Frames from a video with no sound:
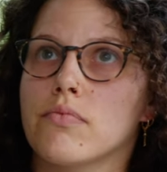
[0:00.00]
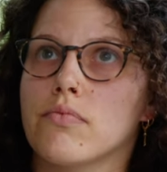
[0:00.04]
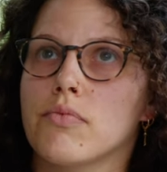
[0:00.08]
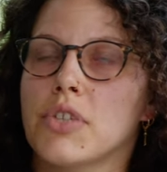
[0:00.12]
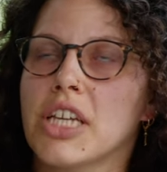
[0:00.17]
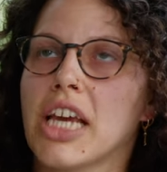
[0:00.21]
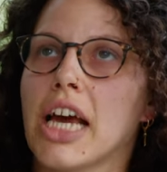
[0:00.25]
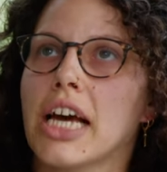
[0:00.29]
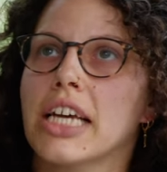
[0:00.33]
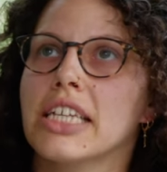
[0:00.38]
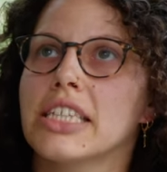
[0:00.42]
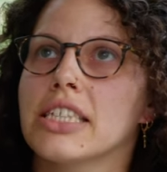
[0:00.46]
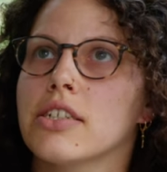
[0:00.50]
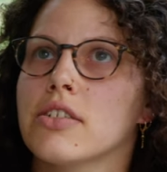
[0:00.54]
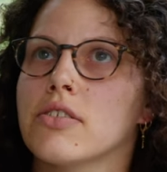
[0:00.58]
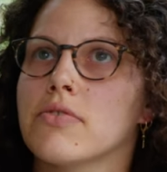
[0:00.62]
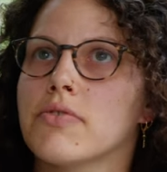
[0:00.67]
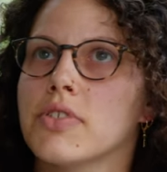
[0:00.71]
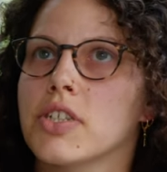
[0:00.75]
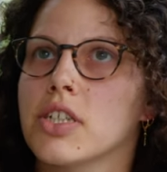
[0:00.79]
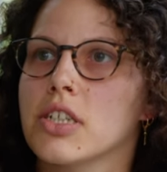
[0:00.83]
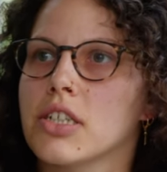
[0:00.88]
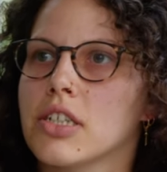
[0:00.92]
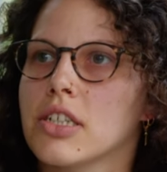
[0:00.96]
the idea
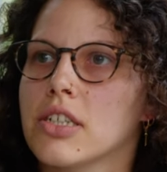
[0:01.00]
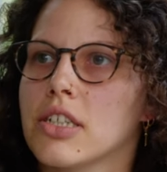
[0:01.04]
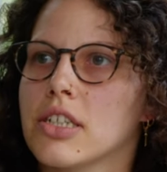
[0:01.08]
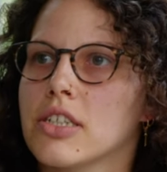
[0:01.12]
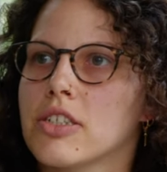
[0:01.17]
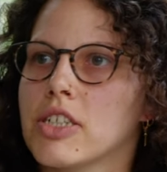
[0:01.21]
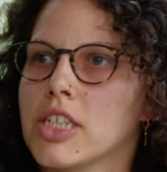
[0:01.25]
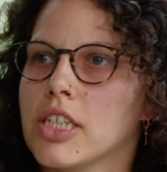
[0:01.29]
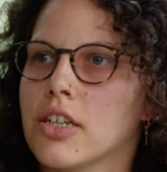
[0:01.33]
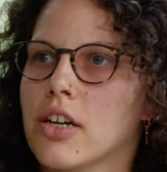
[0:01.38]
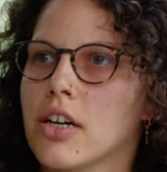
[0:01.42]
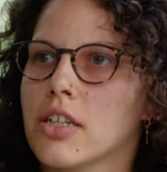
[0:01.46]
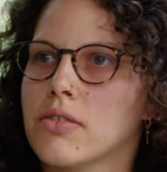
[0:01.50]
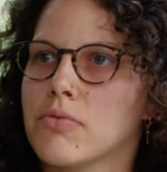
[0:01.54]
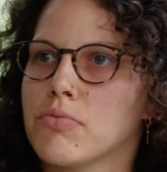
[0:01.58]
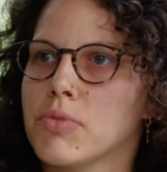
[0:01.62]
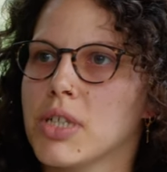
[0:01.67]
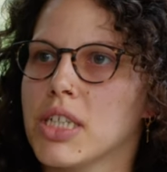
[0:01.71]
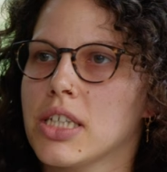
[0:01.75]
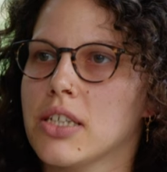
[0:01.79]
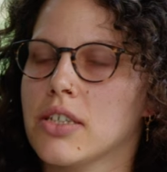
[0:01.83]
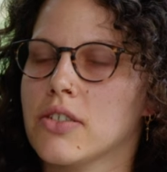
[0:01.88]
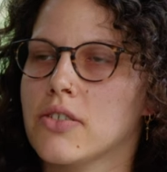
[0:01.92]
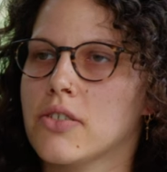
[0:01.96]
of circular
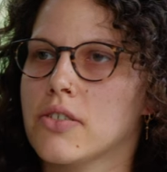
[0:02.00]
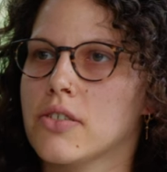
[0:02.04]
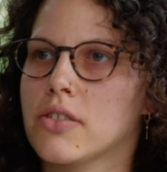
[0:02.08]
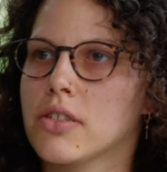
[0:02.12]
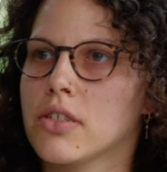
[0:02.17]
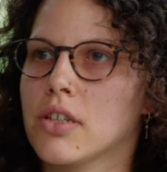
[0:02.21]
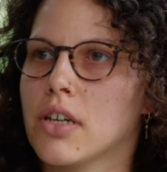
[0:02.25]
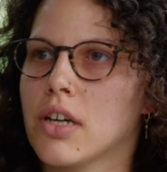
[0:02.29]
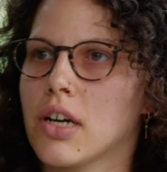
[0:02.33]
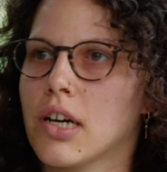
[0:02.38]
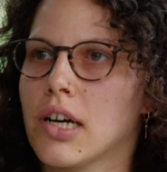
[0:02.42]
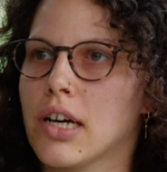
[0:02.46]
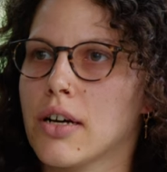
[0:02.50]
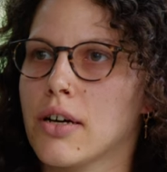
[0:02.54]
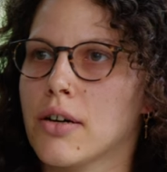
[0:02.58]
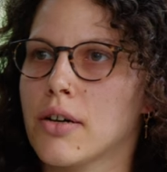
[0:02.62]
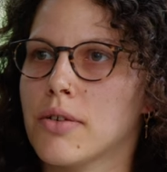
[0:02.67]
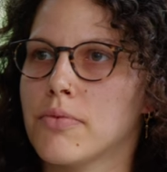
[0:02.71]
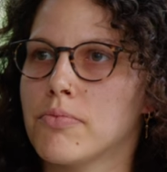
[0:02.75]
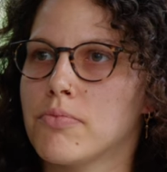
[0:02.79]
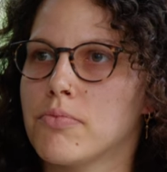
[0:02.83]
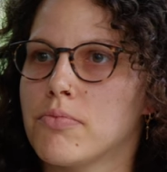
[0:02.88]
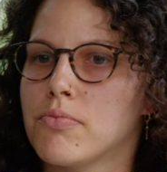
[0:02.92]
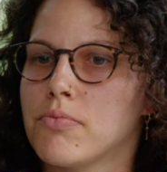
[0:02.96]
economy is
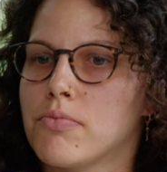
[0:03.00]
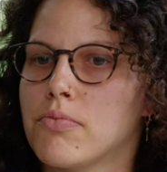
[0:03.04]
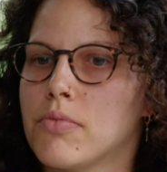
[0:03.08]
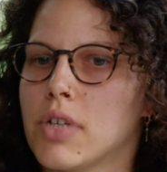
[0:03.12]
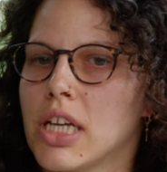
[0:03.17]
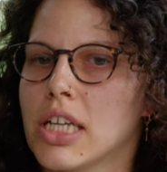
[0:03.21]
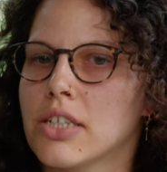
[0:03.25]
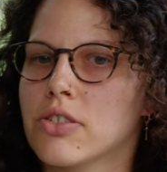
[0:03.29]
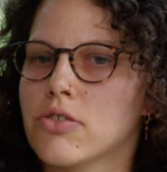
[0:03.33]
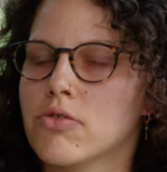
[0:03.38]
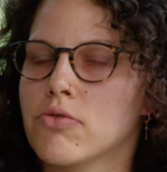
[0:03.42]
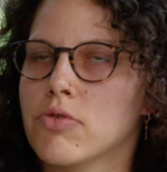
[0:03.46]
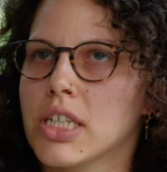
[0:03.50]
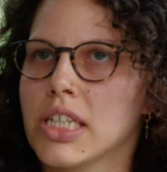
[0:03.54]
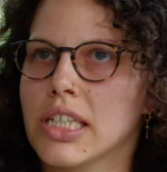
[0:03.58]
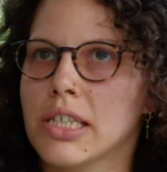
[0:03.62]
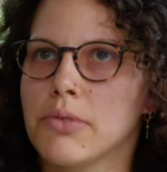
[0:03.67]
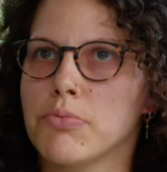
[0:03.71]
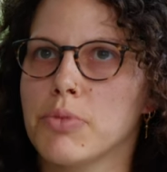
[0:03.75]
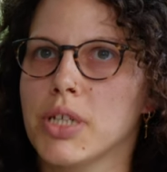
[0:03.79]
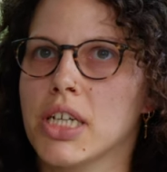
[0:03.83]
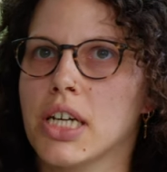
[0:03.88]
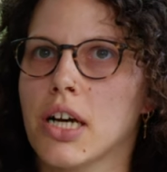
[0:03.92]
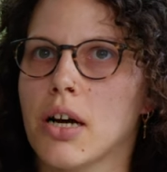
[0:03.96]
um, is
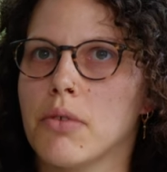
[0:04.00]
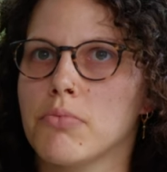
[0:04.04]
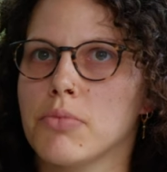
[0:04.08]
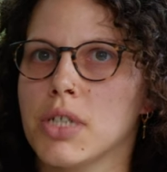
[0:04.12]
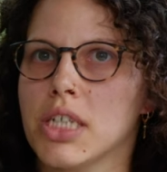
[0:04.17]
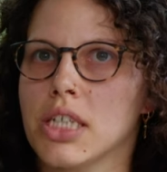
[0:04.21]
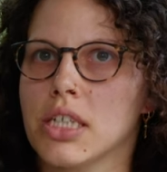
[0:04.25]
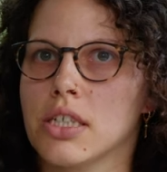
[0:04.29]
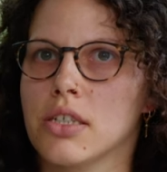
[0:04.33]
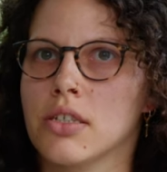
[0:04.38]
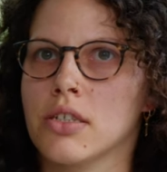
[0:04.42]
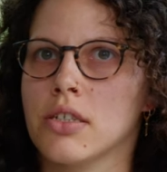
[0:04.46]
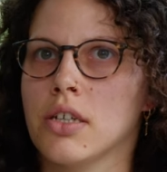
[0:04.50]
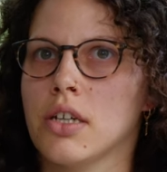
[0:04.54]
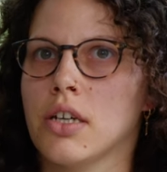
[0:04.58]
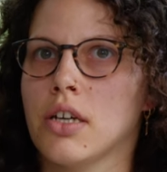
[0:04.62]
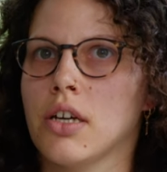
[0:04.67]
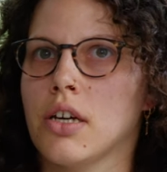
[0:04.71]
really becoming